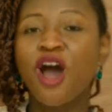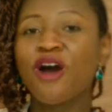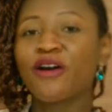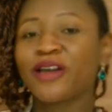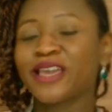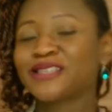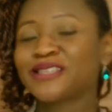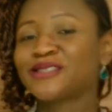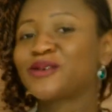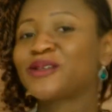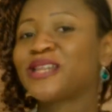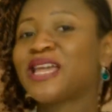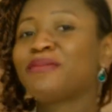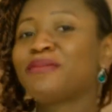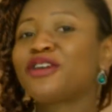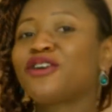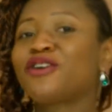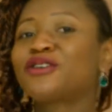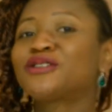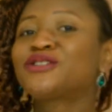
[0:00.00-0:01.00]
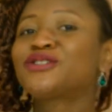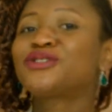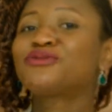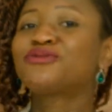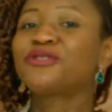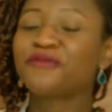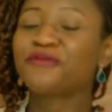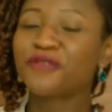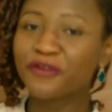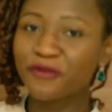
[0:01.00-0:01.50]
Okay, so let me go to the
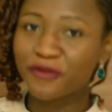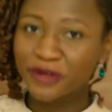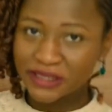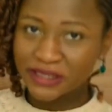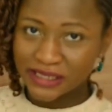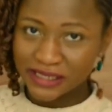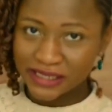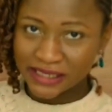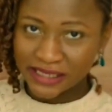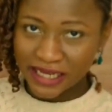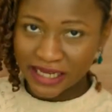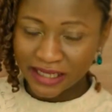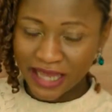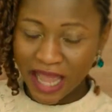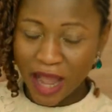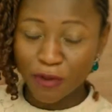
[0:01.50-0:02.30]
review for today.